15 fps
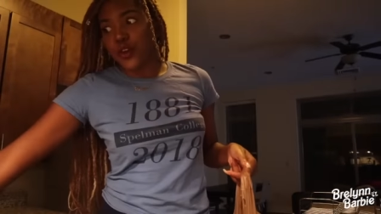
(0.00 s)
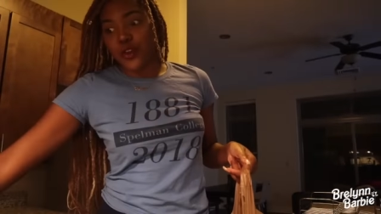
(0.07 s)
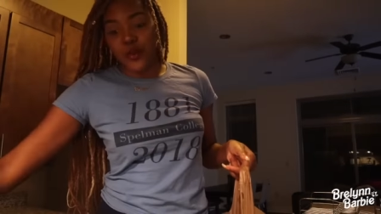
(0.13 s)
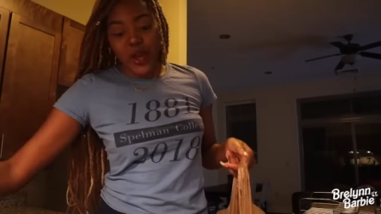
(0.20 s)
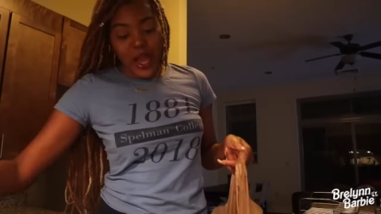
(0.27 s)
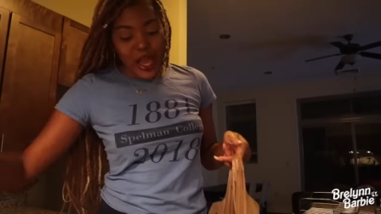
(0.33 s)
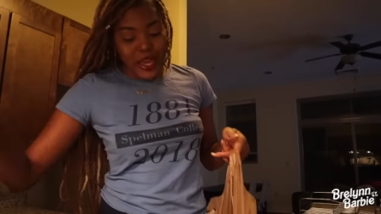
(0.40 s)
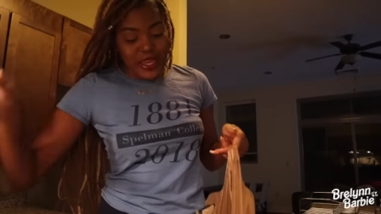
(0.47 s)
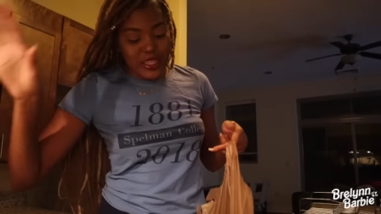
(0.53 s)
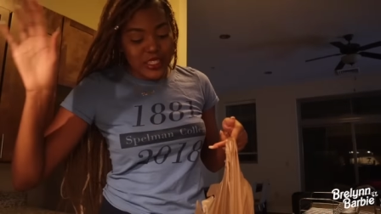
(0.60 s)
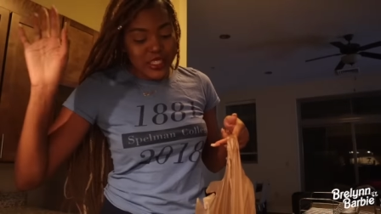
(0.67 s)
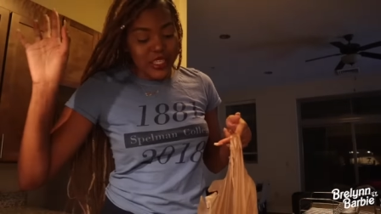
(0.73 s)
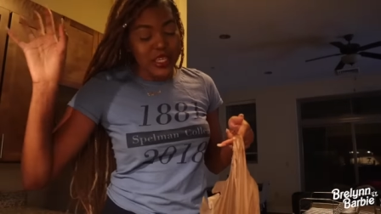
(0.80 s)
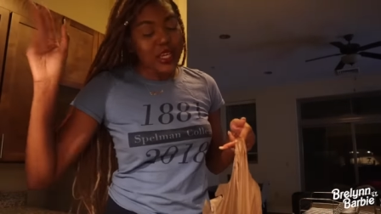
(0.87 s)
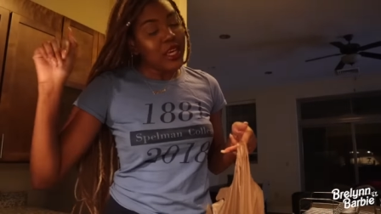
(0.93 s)
you
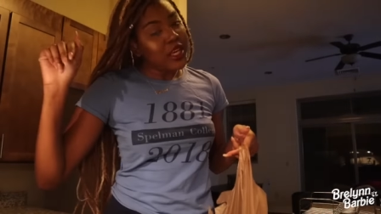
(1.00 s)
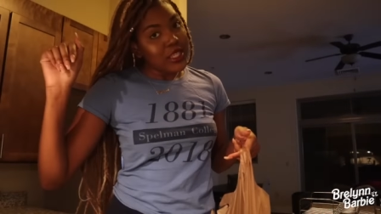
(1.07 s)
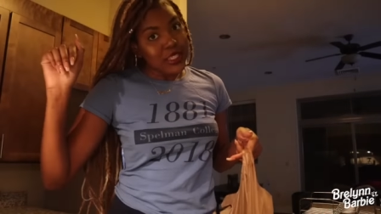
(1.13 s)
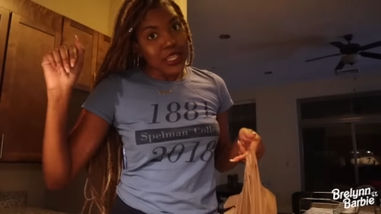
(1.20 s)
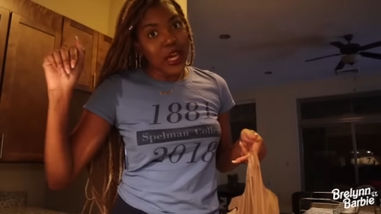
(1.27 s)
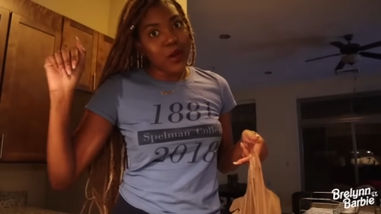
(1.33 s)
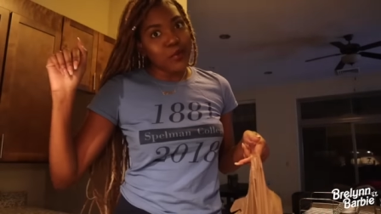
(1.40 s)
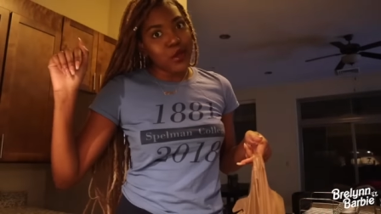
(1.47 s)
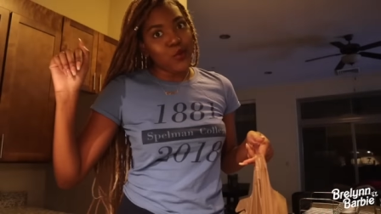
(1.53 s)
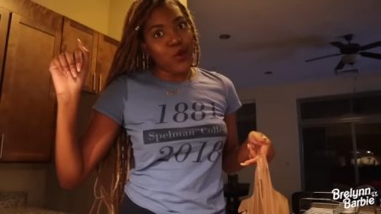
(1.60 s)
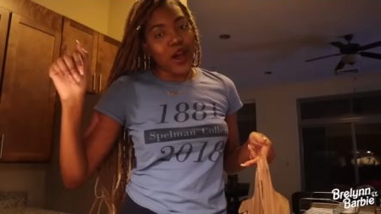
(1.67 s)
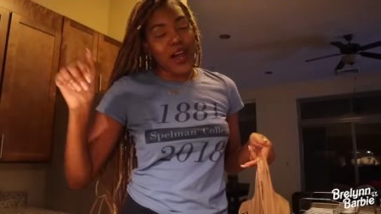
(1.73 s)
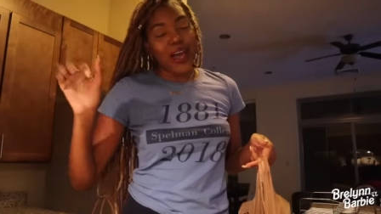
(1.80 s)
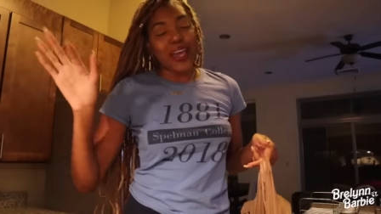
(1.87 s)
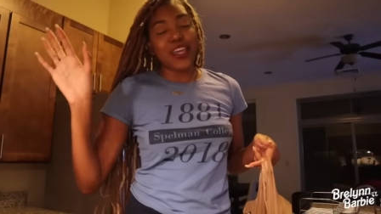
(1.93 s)
guys, tell me
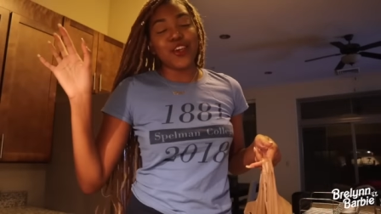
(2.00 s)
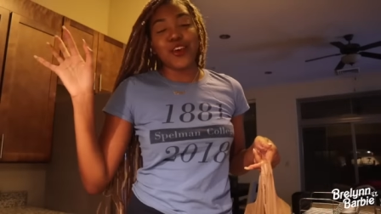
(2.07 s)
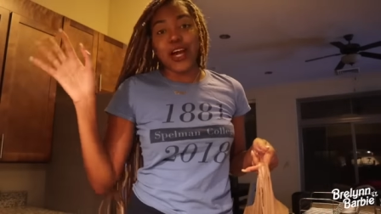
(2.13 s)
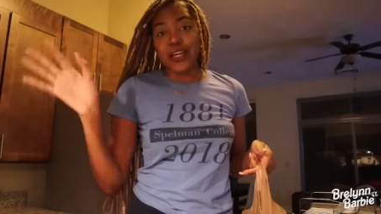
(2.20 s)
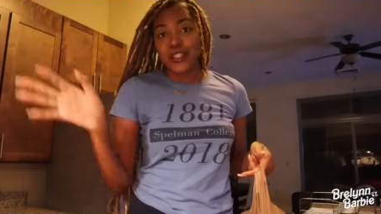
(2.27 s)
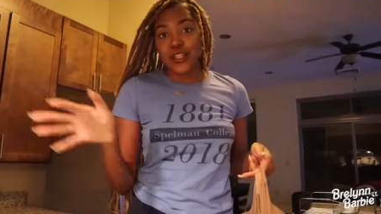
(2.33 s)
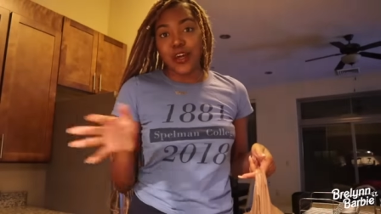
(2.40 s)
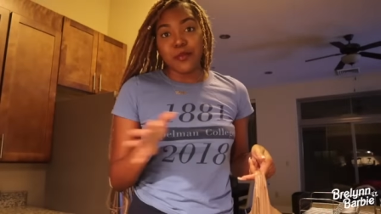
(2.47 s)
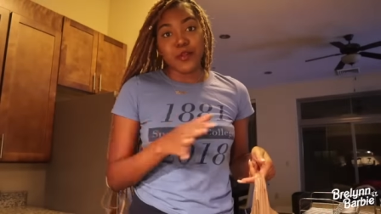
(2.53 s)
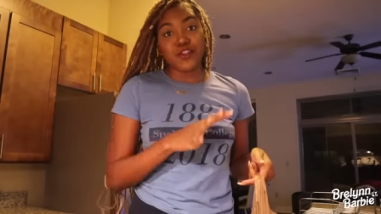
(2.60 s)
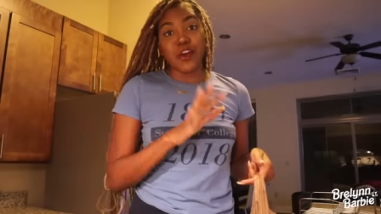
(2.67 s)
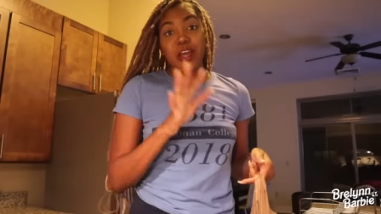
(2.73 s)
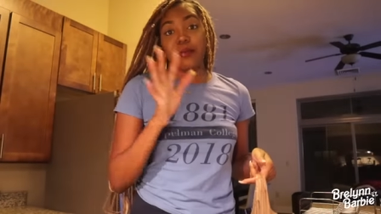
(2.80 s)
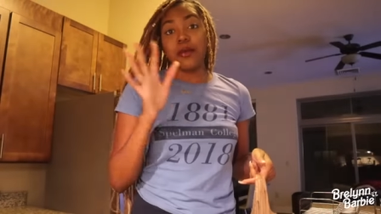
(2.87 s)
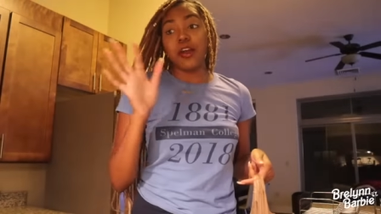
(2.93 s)
why. You guys know I've been
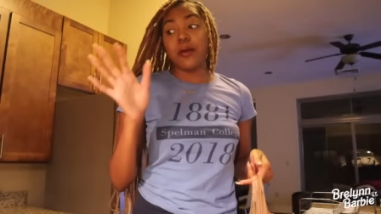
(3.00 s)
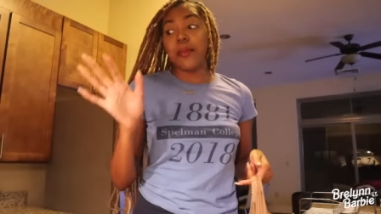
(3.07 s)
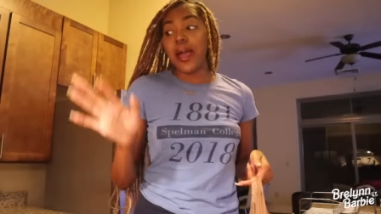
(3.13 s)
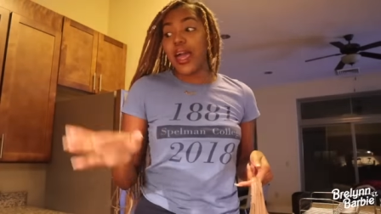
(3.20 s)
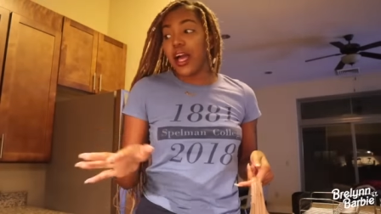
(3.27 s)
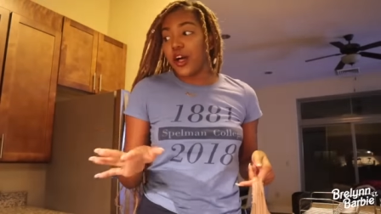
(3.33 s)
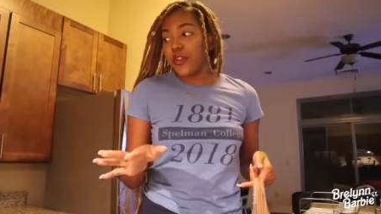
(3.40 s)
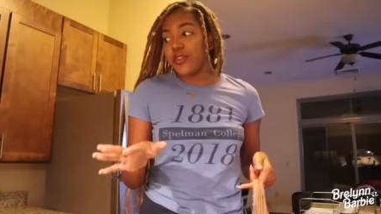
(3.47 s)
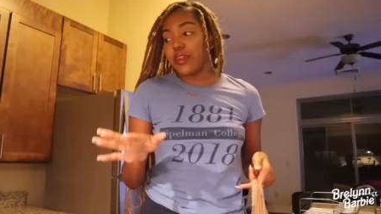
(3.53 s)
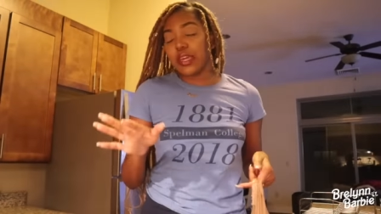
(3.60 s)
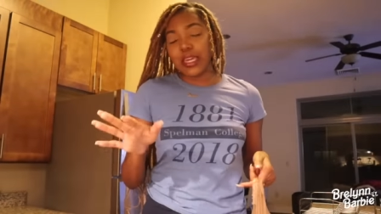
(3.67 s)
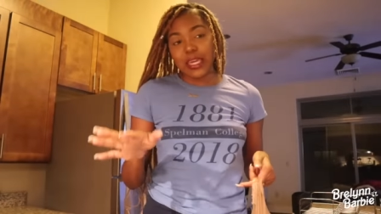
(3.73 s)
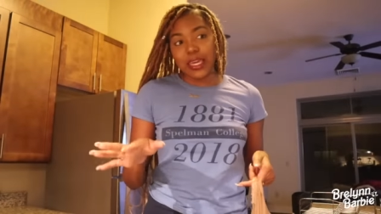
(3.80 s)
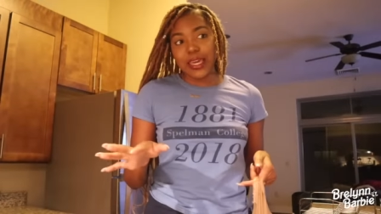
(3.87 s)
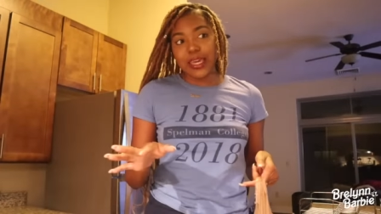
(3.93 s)
trying to be on my
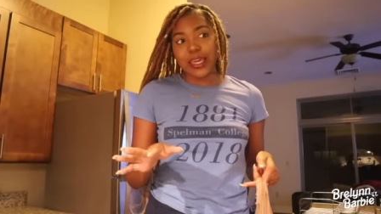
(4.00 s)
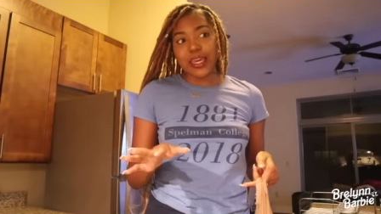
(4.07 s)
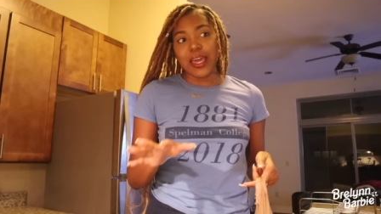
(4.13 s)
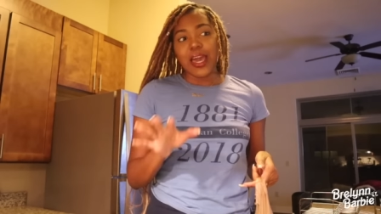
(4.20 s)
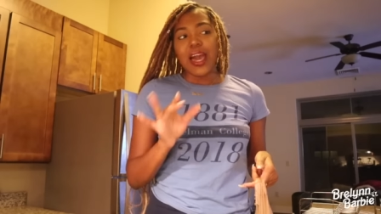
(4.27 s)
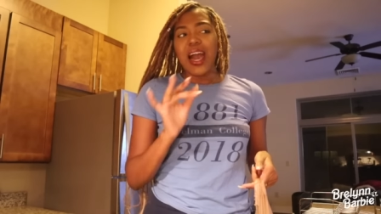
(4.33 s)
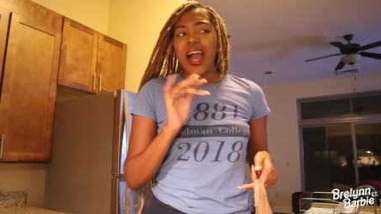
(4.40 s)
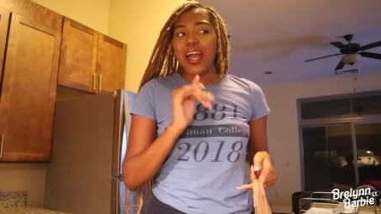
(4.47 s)
healthy kick.